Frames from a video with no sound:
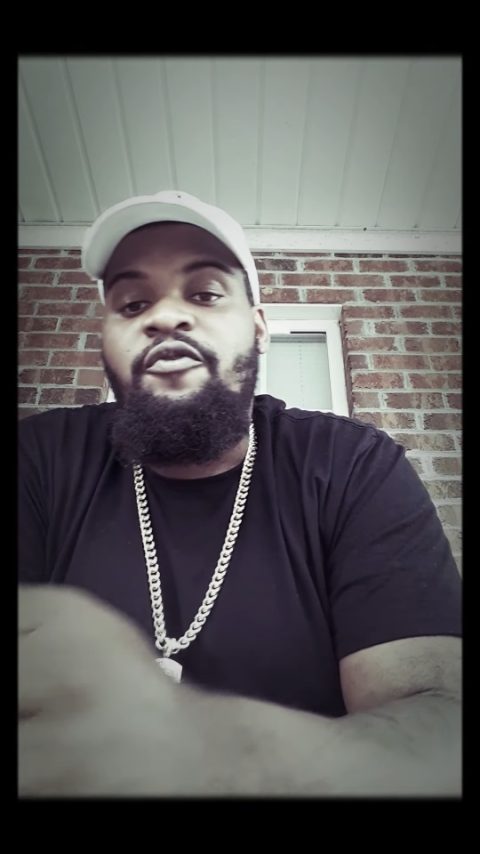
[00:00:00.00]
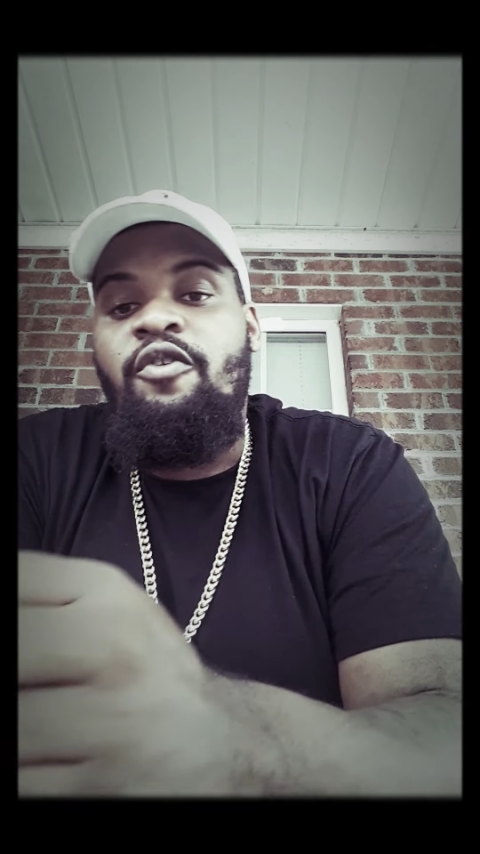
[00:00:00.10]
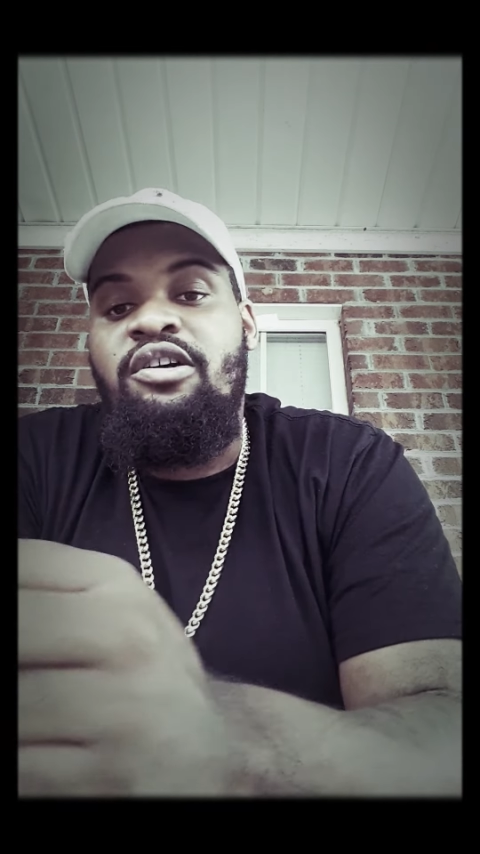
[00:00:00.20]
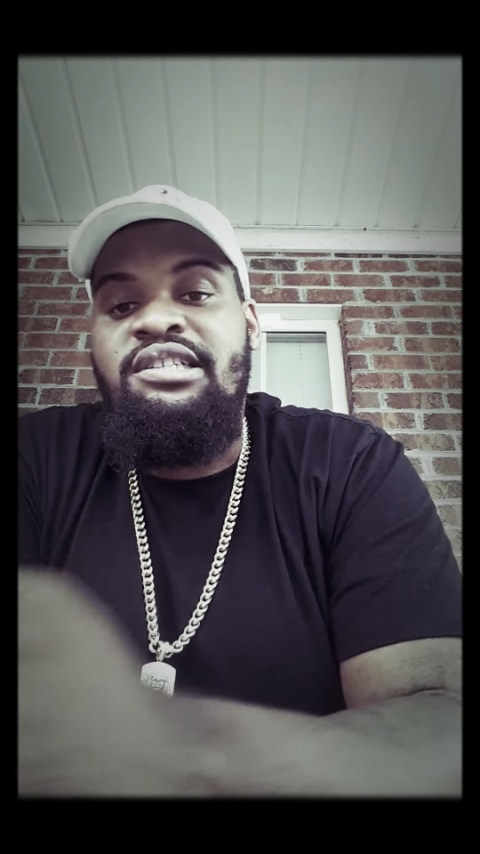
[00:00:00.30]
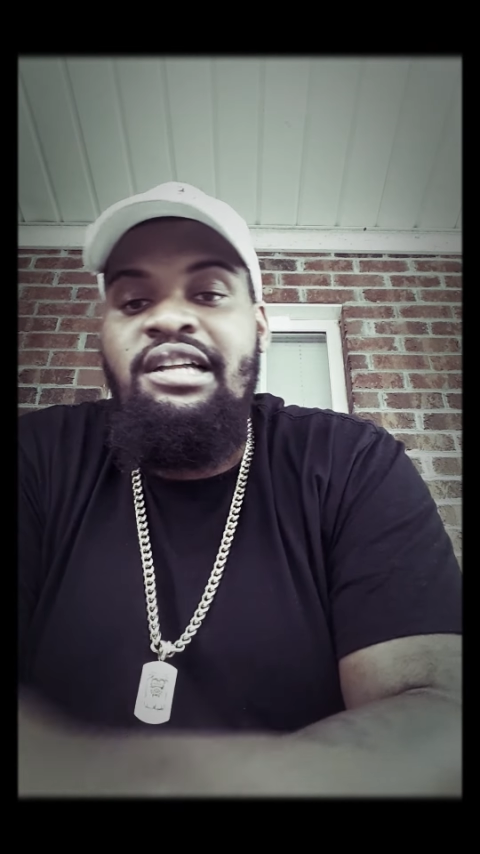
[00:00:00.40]

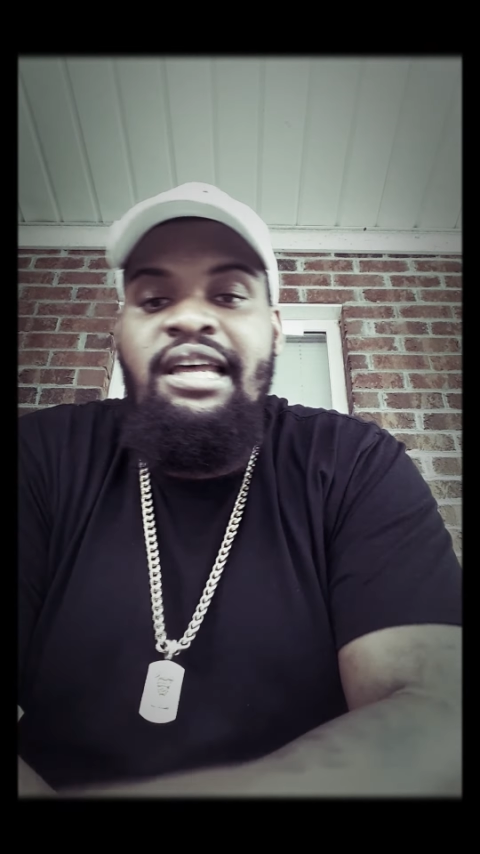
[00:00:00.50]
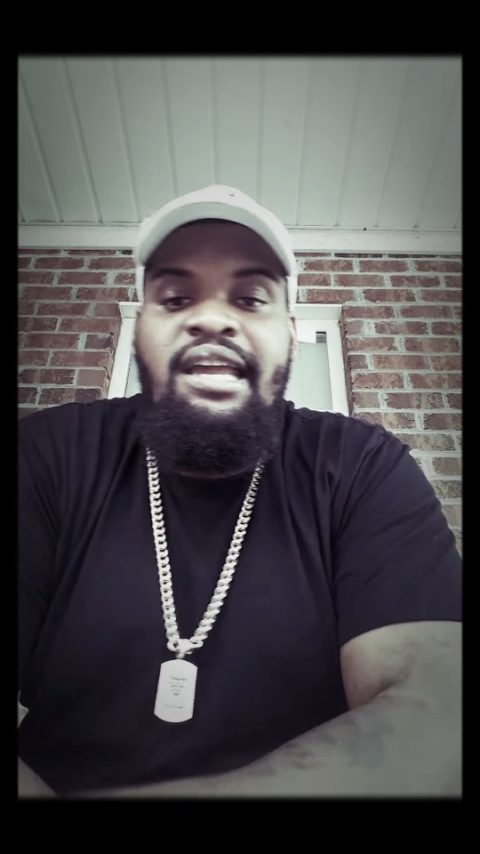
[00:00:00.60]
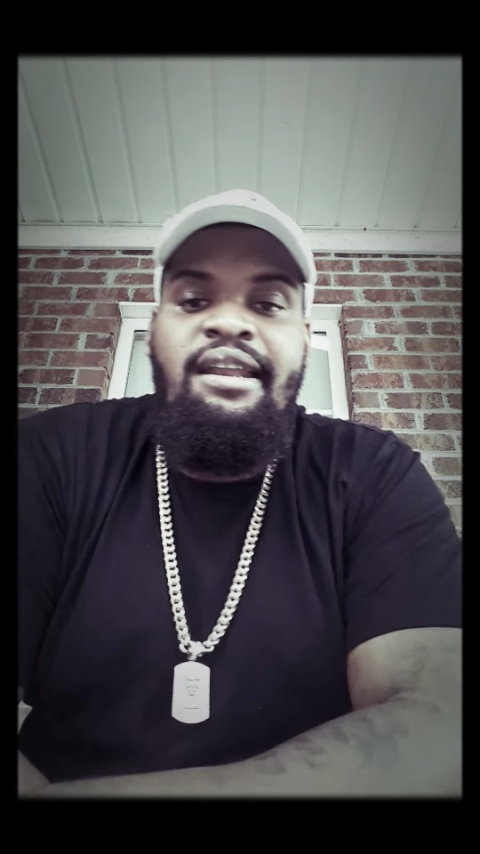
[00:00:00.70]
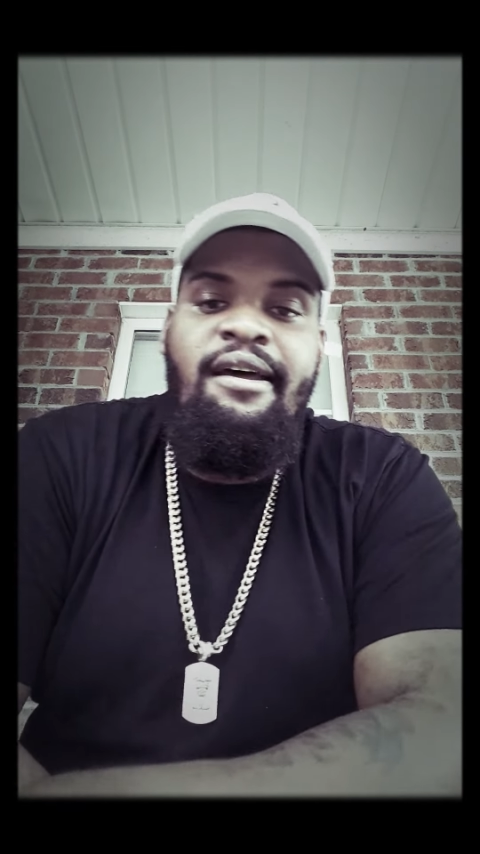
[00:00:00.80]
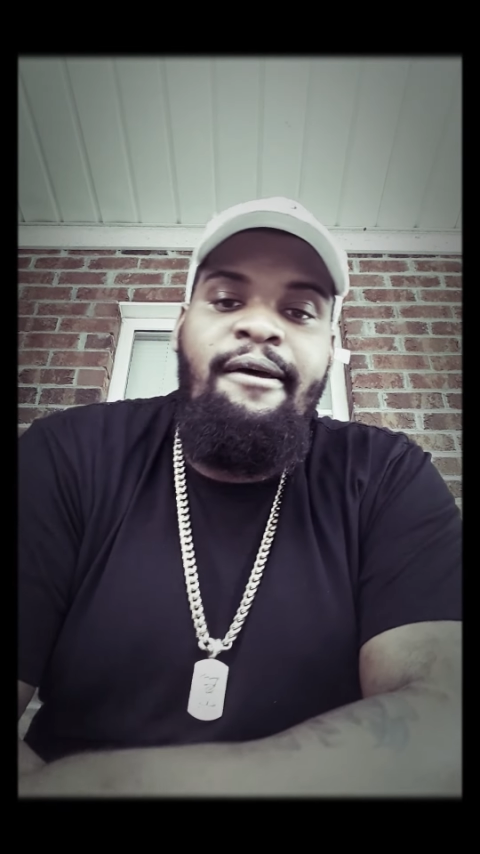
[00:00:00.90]
far as
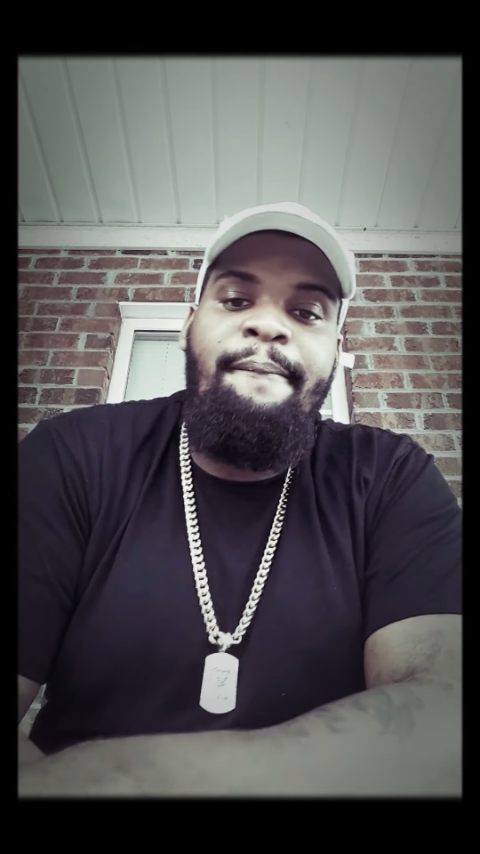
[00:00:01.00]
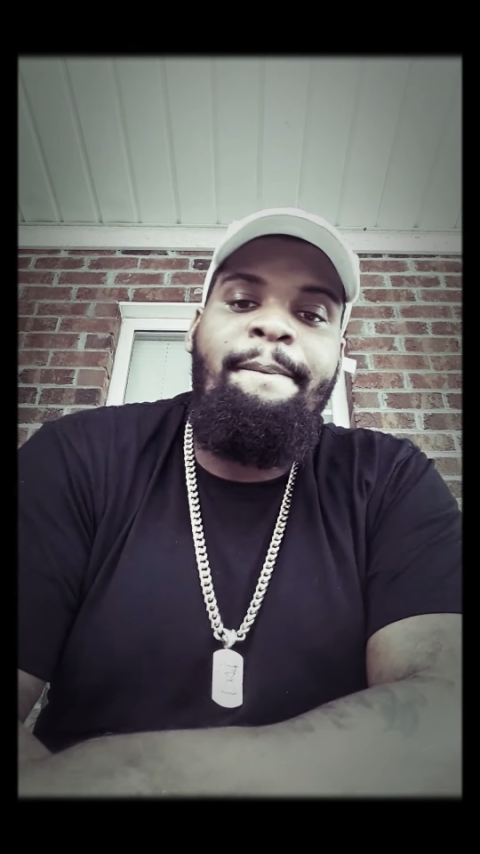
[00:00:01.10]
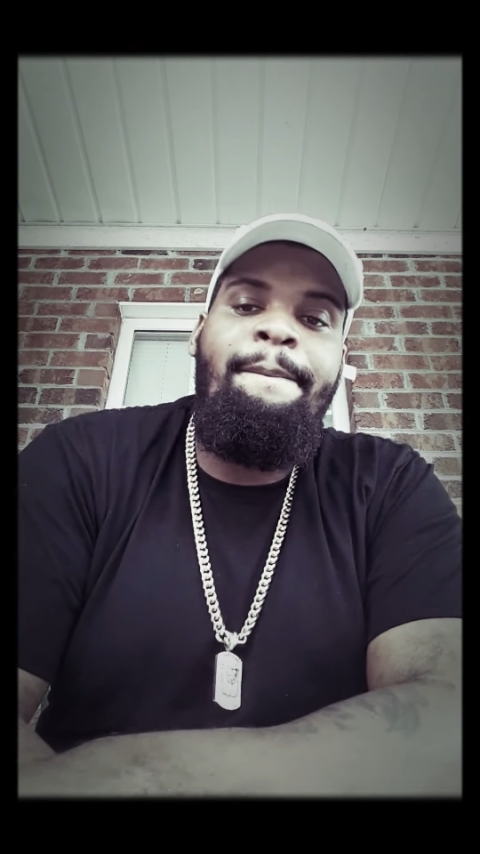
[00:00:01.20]
clicking up,